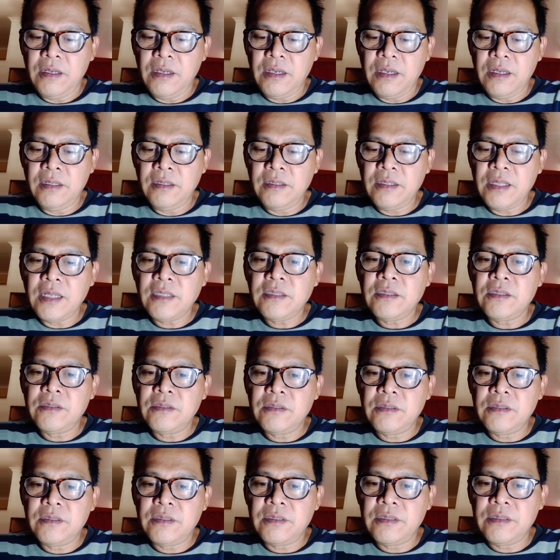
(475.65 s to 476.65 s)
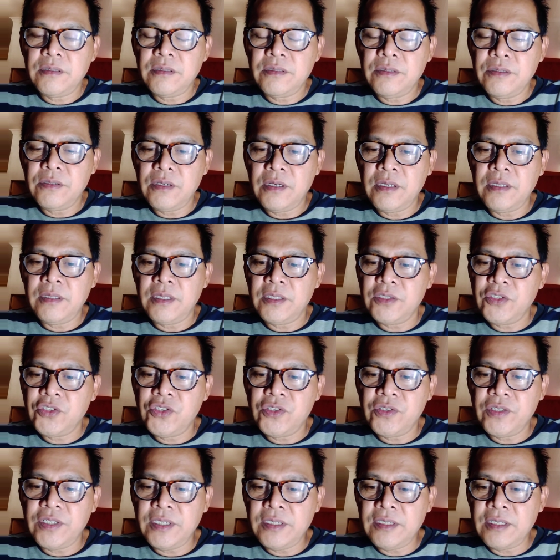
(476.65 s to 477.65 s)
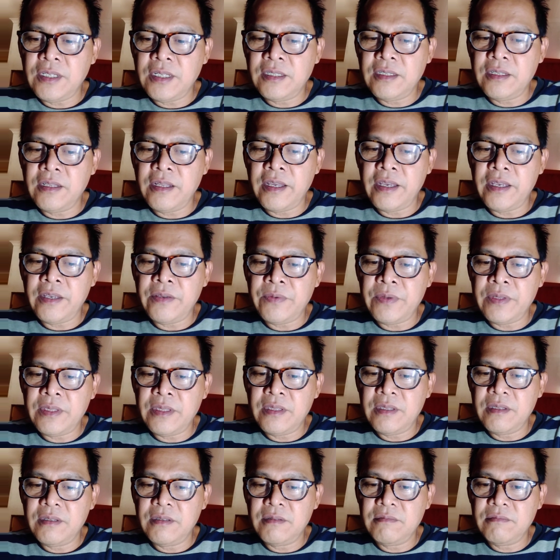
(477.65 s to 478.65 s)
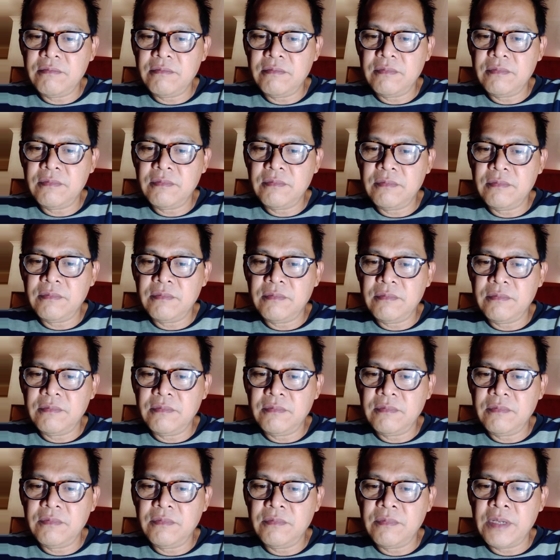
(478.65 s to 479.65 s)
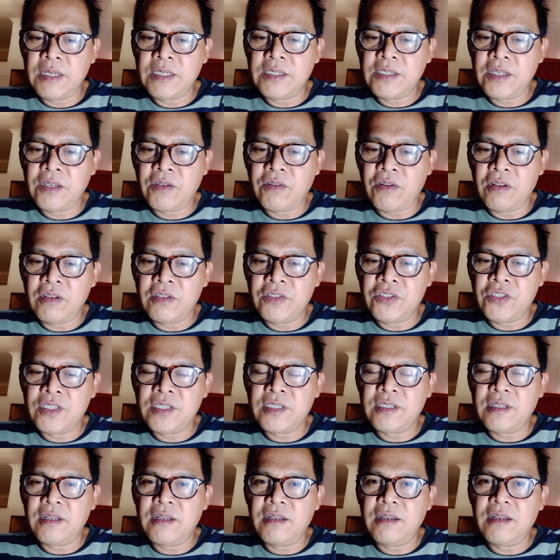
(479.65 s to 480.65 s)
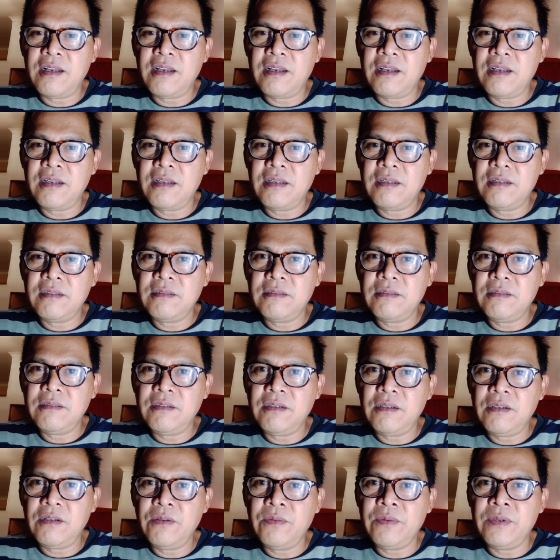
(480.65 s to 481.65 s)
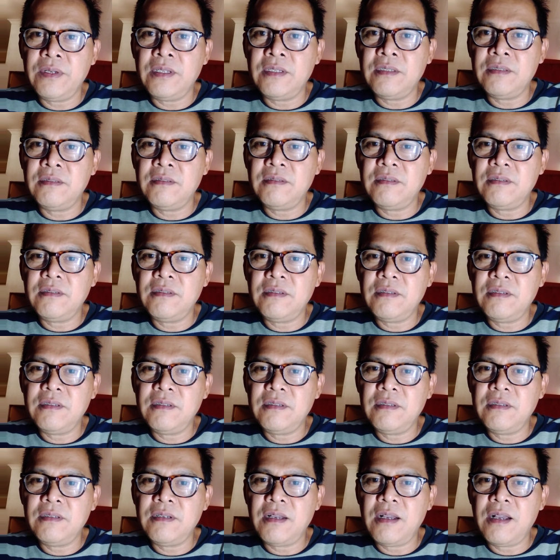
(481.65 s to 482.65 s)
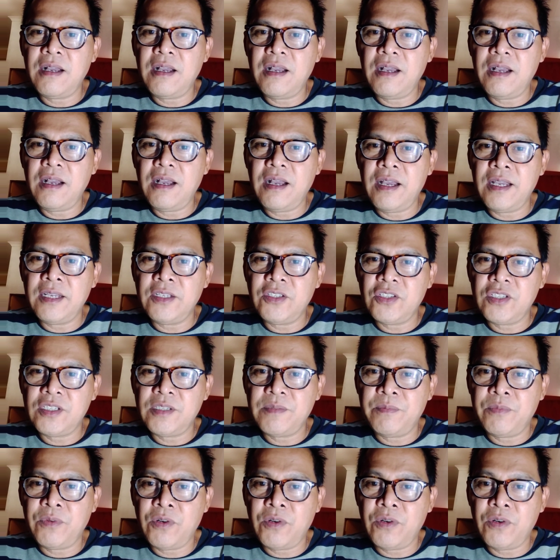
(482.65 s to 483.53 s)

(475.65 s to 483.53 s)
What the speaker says: And that during that day with my psychologist, when I just